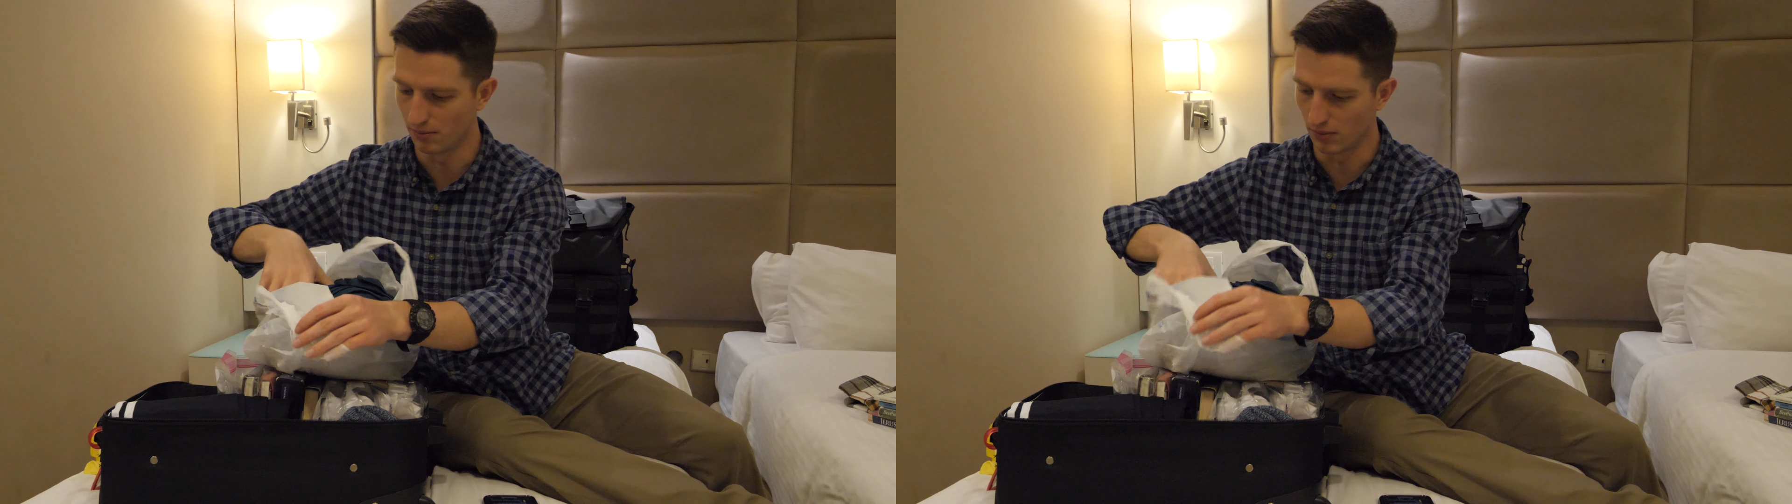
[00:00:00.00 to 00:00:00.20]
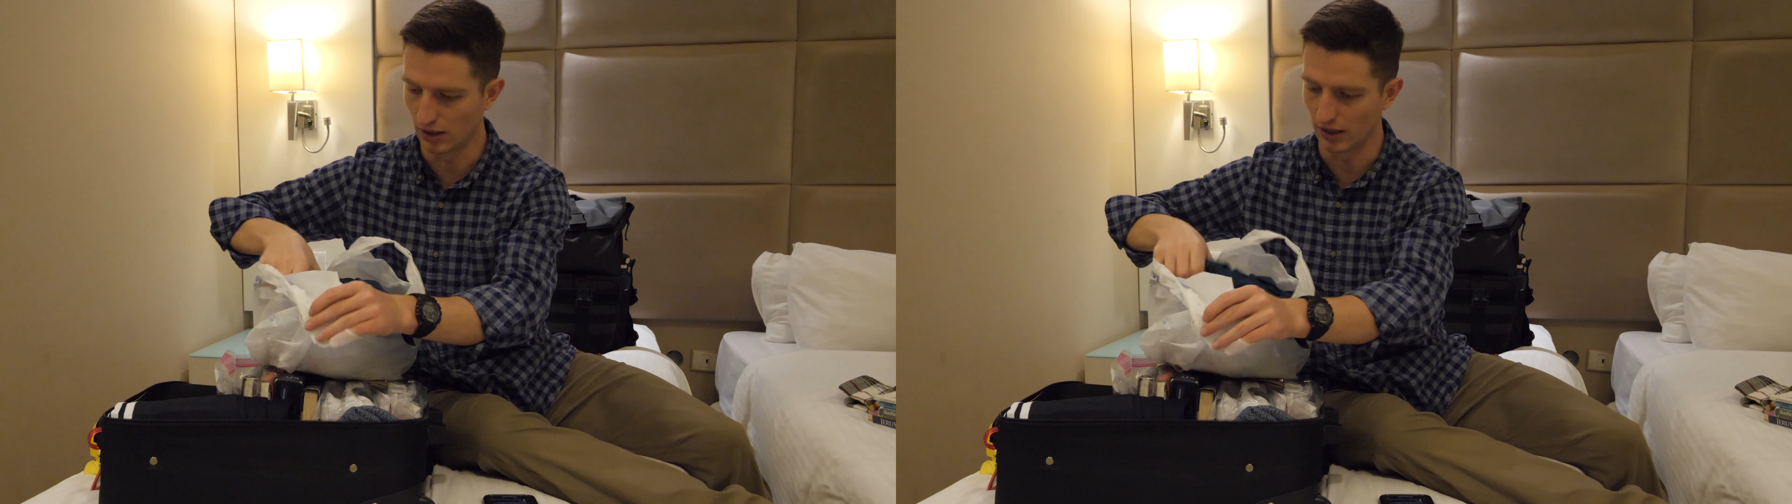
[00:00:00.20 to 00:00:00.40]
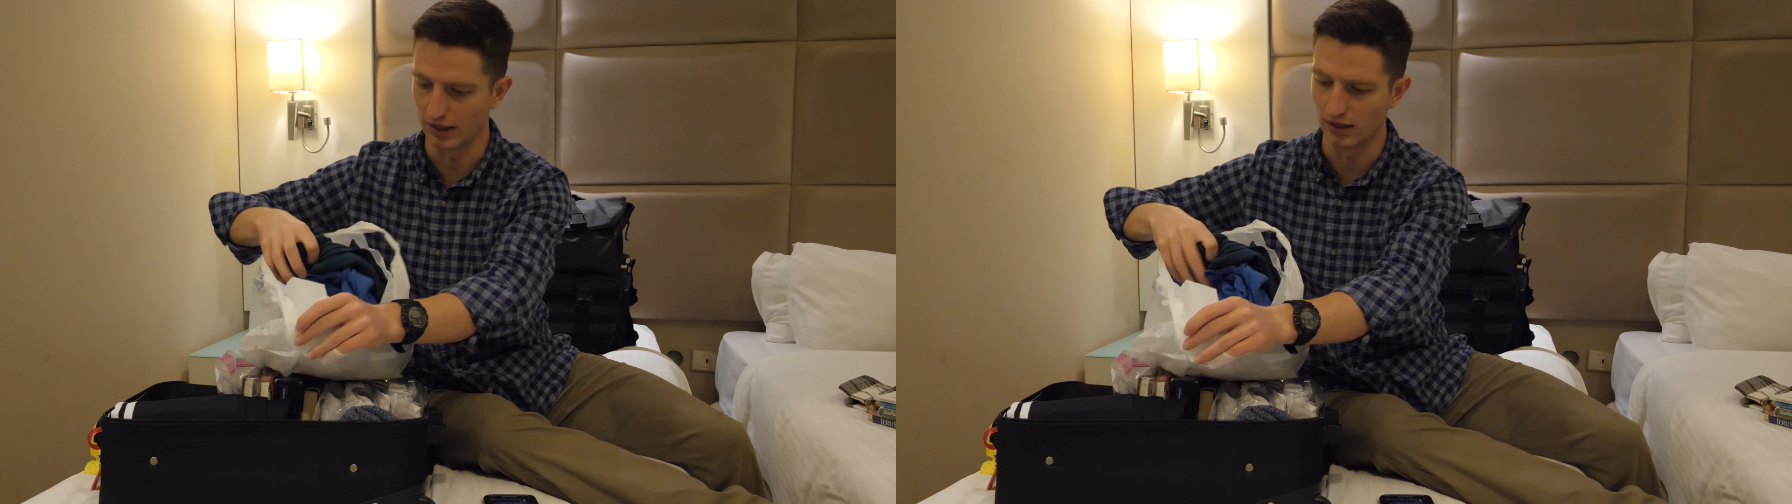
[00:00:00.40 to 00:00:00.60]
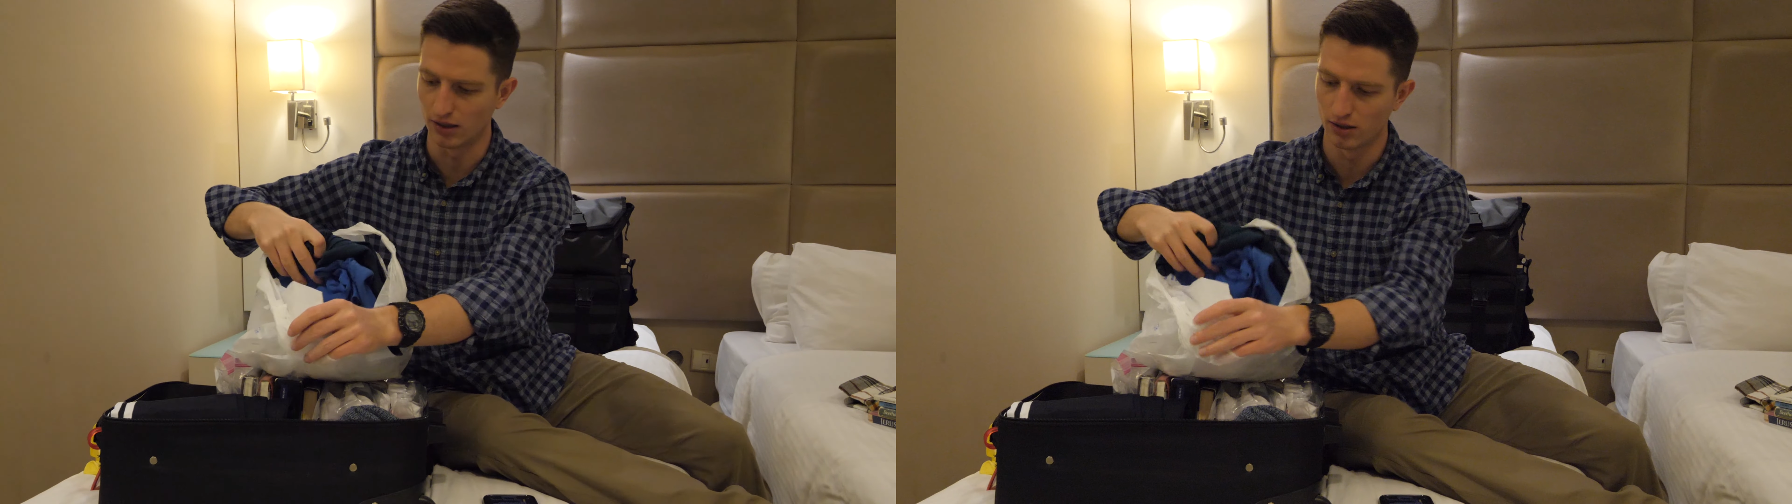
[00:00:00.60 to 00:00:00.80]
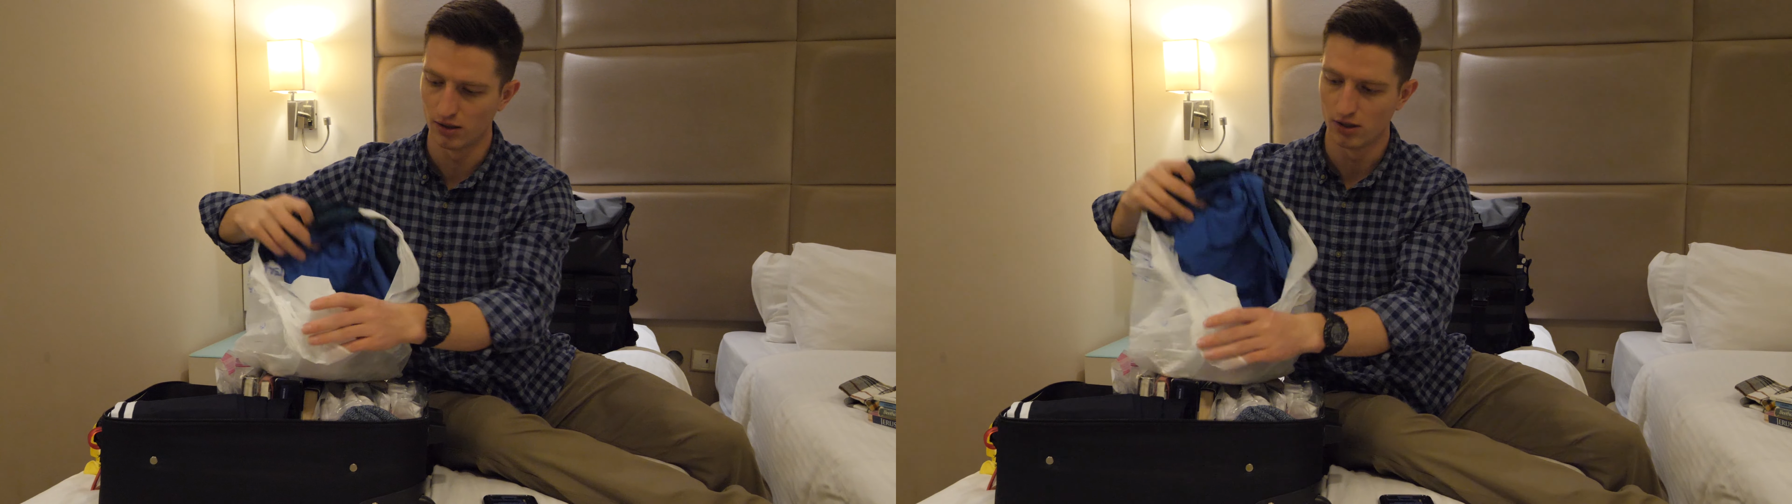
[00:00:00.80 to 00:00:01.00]
my
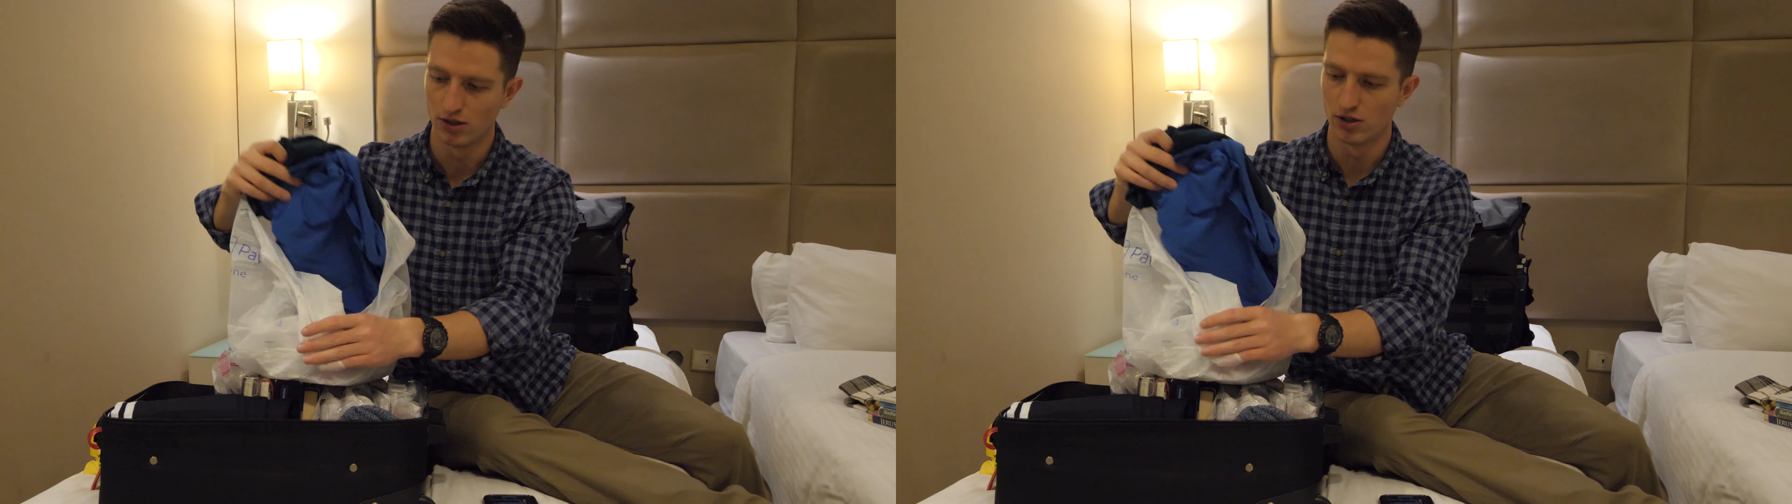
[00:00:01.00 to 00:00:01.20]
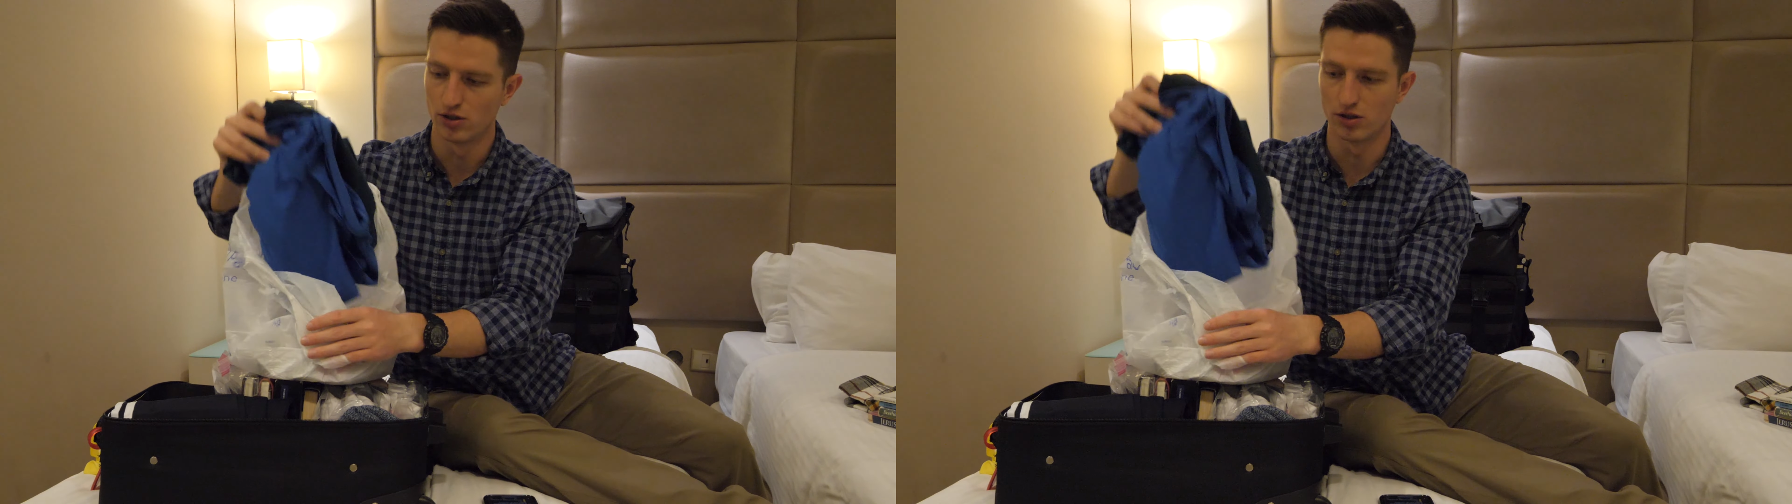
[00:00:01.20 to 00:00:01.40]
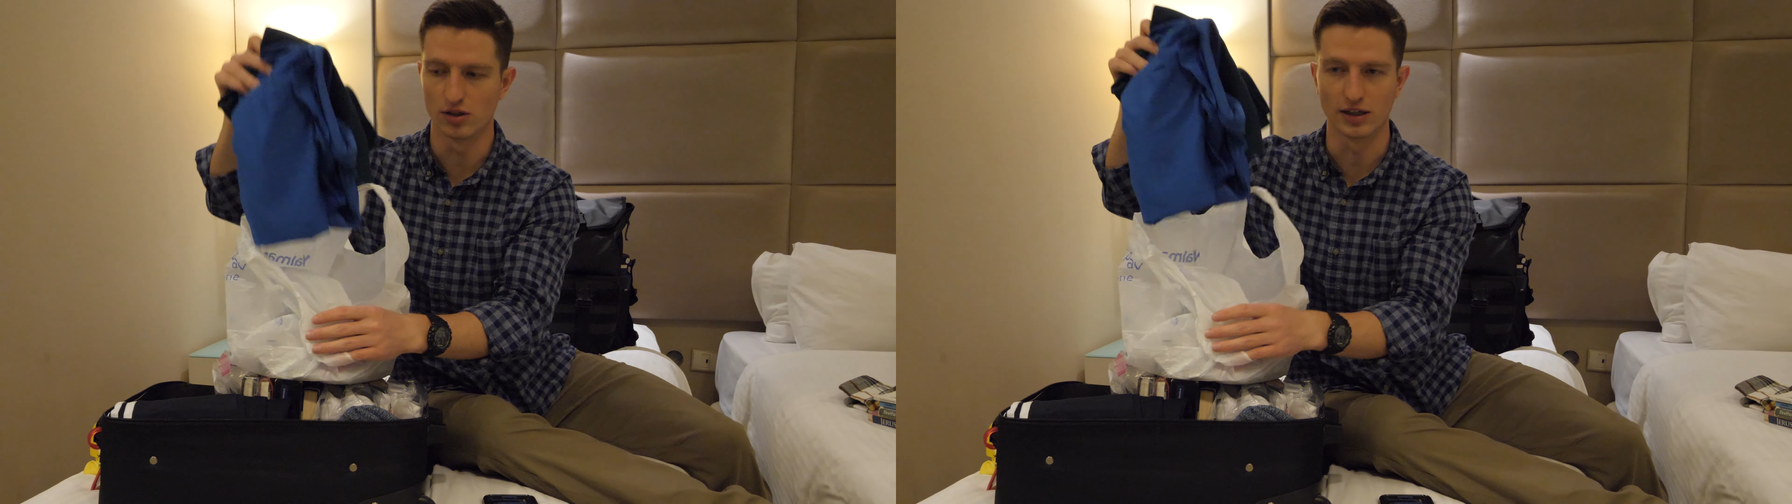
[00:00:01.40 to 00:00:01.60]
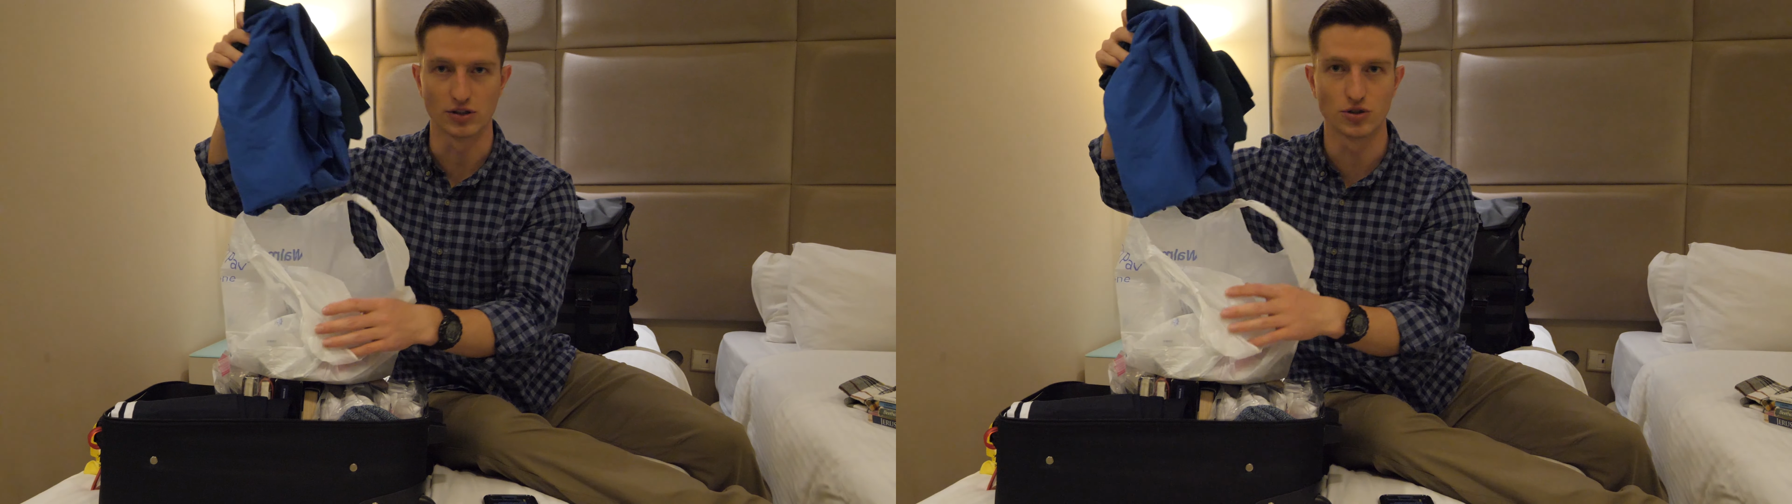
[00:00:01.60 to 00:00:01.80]
like